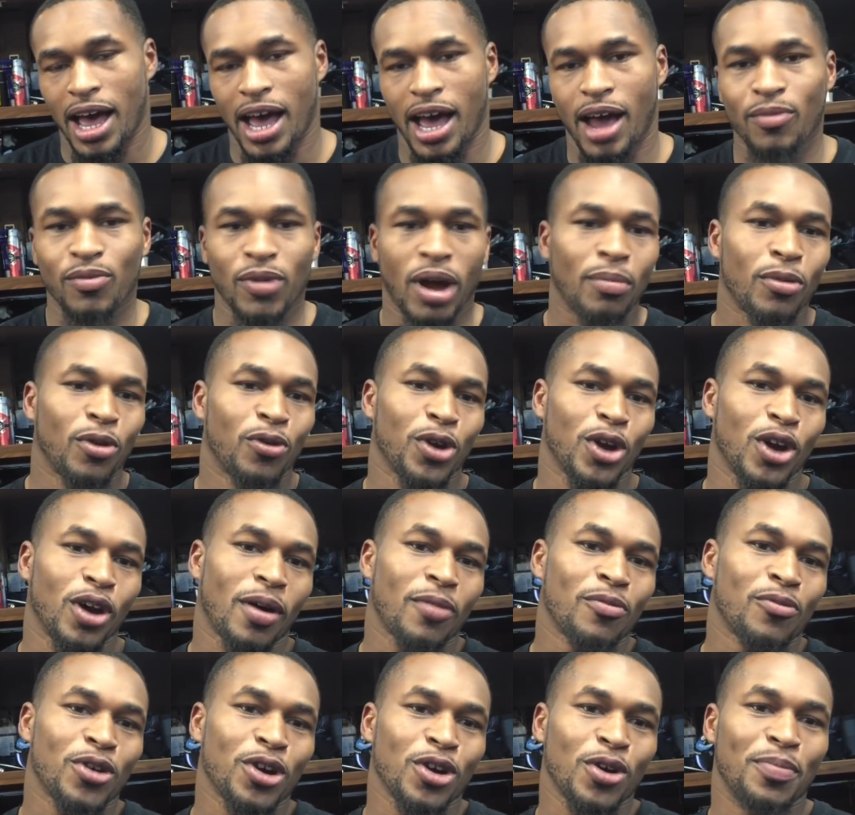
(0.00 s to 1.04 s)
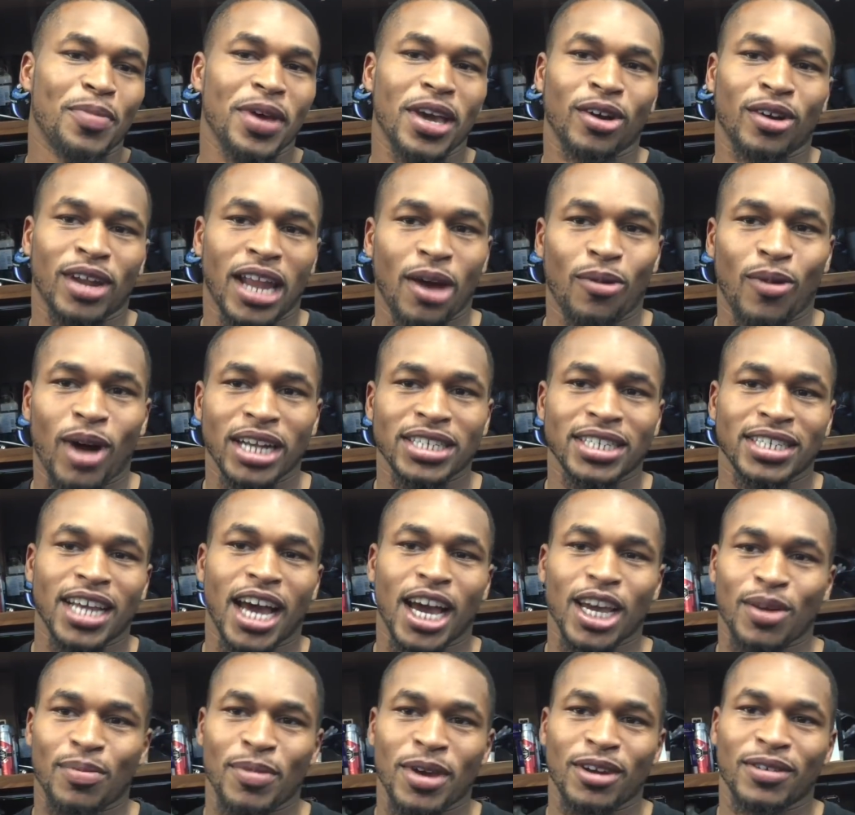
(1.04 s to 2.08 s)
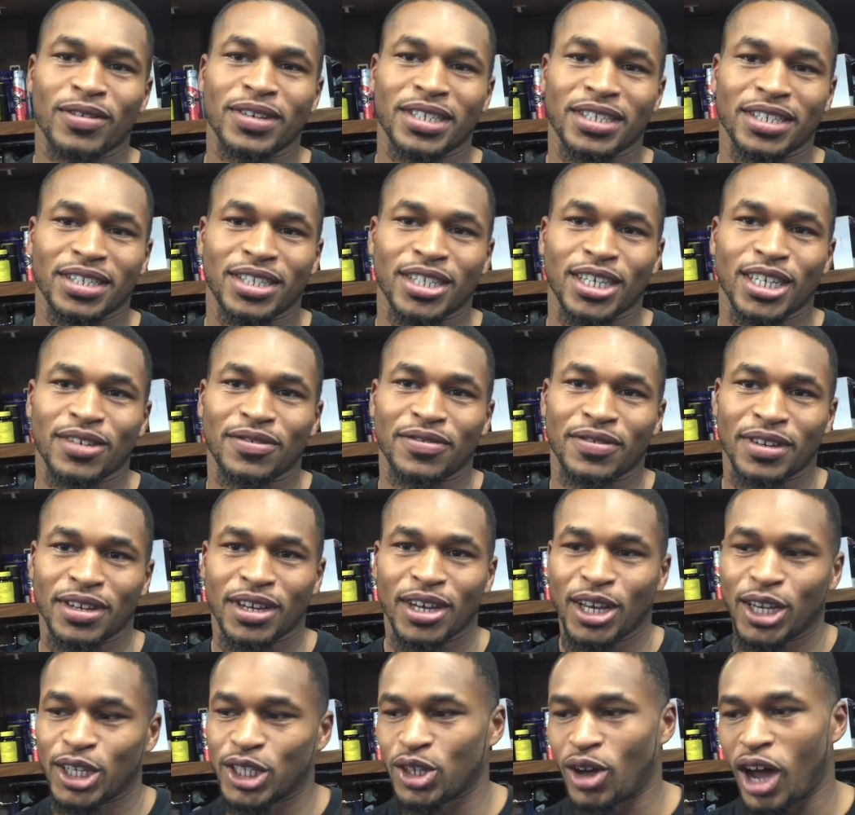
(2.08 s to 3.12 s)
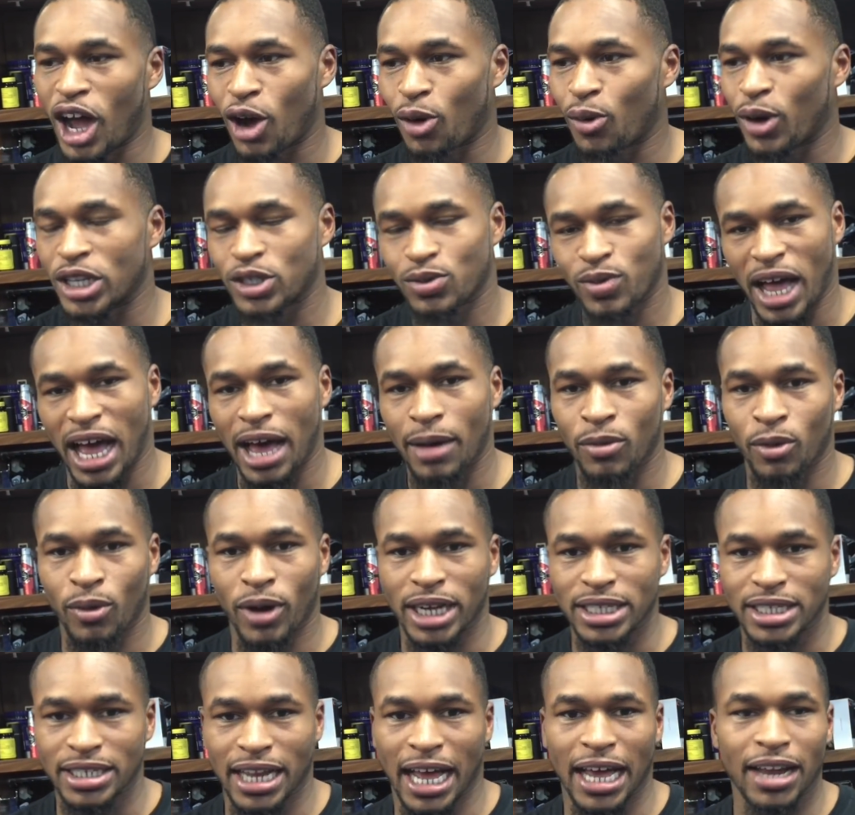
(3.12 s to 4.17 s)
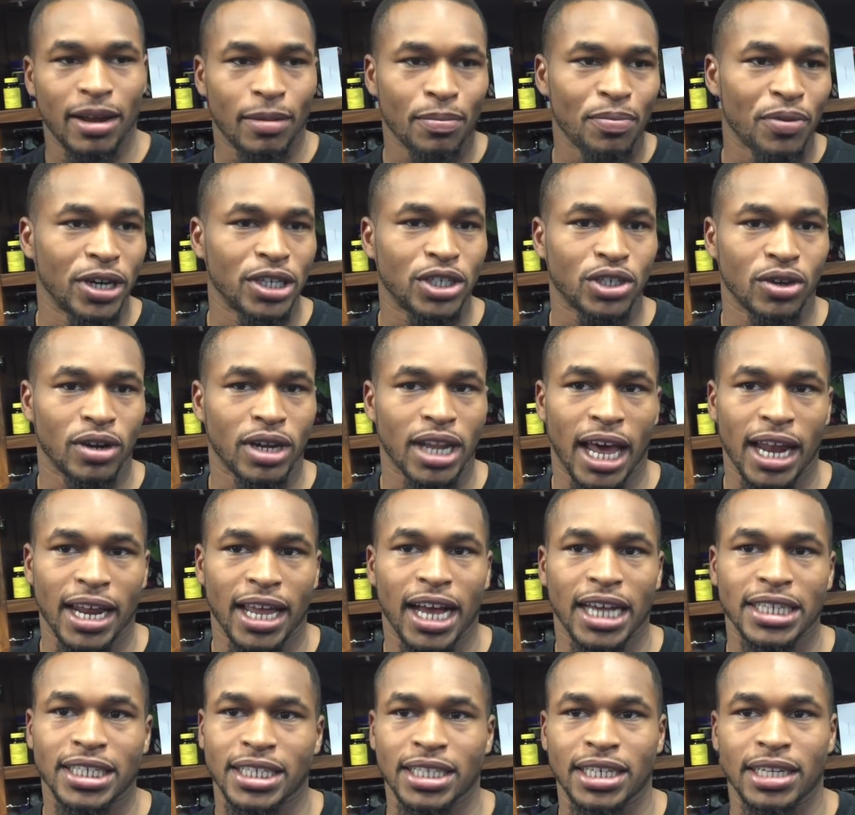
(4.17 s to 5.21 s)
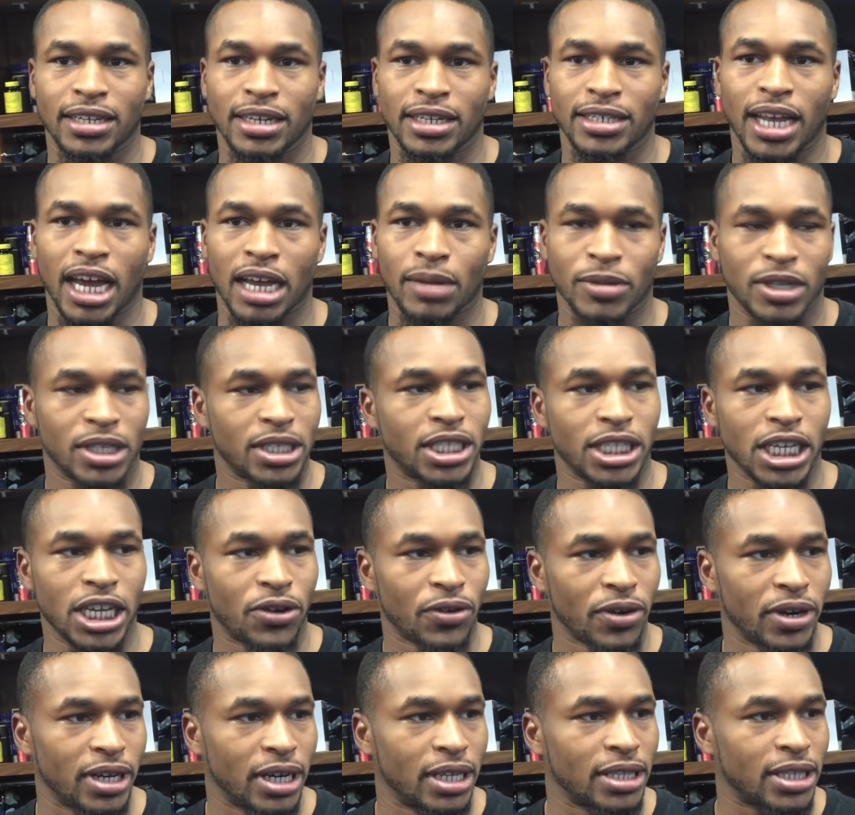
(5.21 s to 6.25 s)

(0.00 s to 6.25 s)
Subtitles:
I'm real big on like watching documentaries and stuff. Yeah. So I'm pretty sure a lot of guys seen the document, The Secret